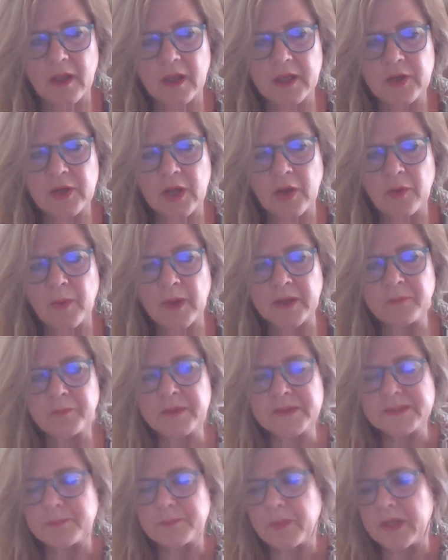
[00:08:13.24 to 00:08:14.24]
you know what
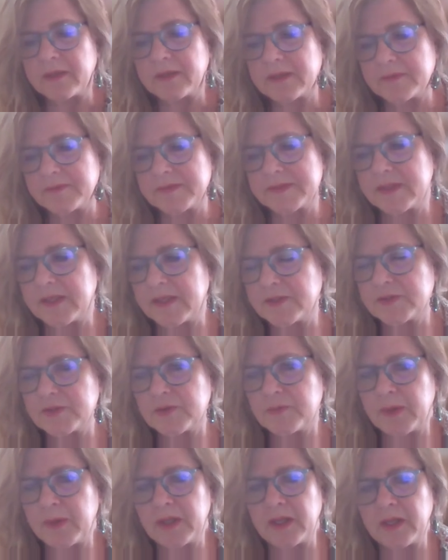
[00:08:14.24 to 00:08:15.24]
perspectives needs
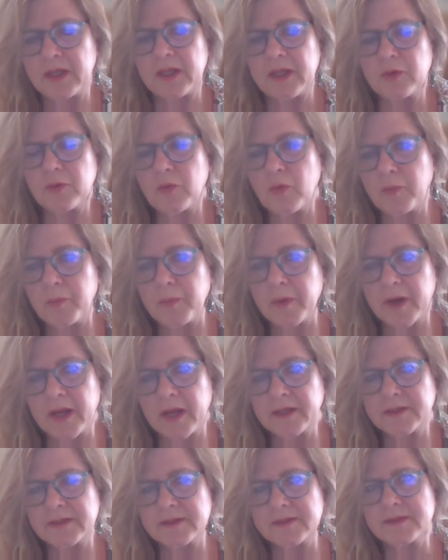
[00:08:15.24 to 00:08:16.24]
to be
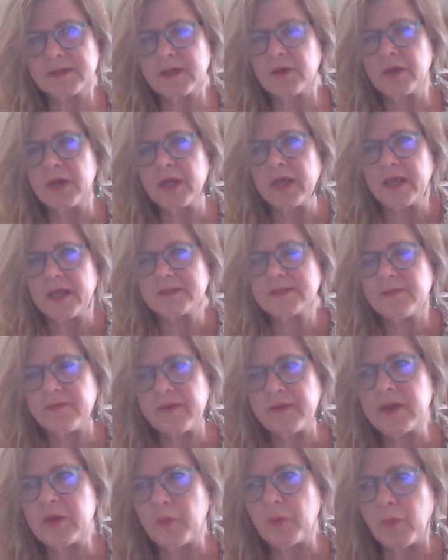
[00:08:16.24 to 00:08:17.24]
incorporated. So it's a
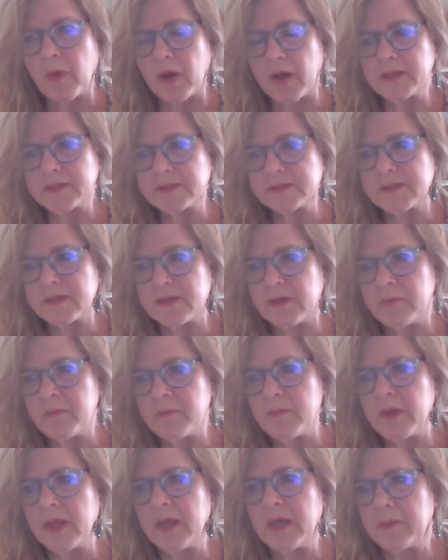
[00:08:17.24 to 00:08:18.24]
very wide
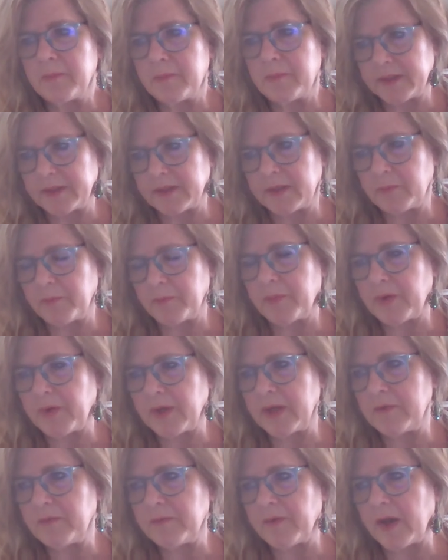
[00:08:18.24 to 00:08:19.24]
term, but in
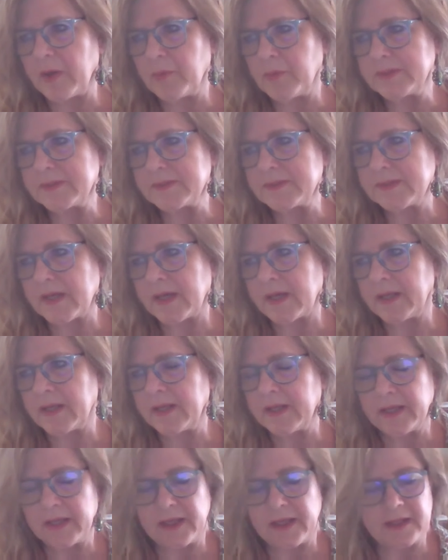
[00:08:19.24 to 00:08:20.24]
brief, I would say
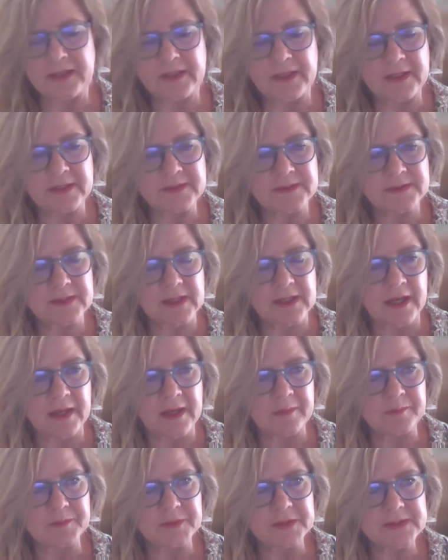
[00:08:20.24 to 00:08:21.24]
it is
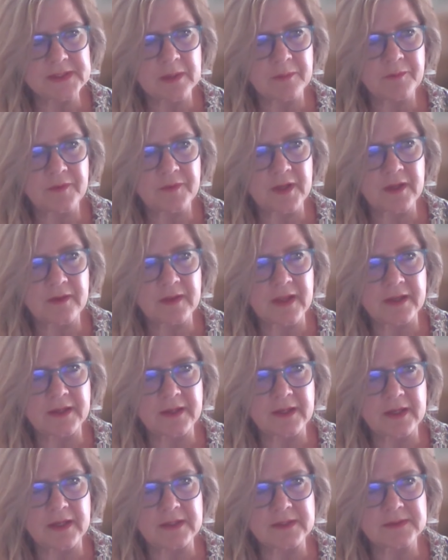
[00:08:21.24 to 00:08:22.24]
something that
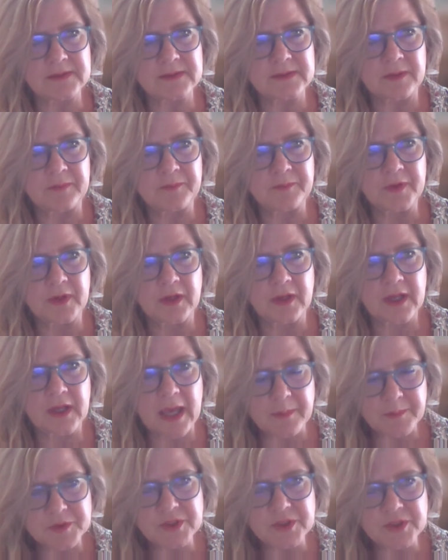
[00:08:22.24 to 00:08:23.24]
is
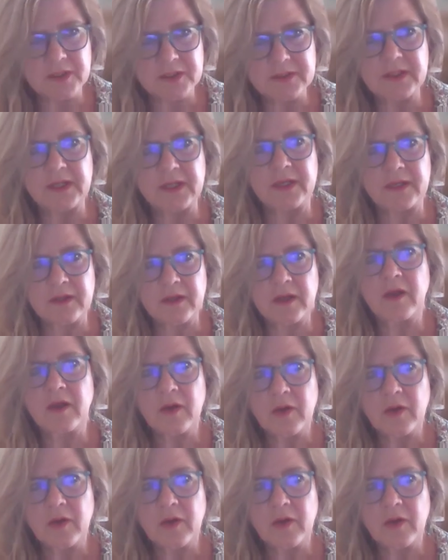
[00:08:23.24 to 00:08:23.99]
captured in